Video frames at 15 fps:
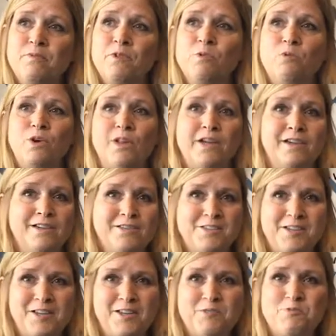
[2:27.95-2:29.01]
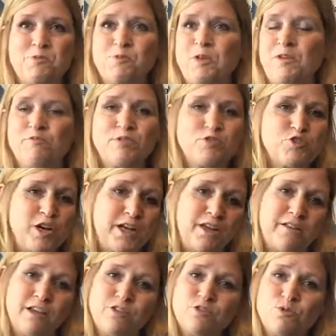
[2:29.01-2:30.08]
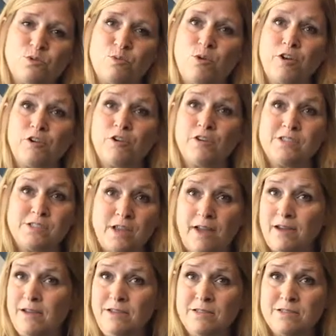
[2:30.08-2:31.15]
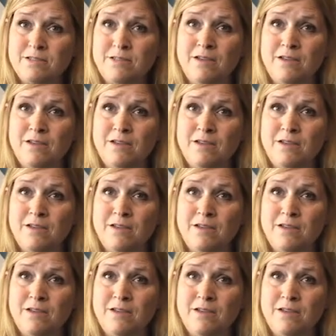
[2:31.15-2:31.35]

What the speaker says: Well, like I said, infiltrating that stormwater on site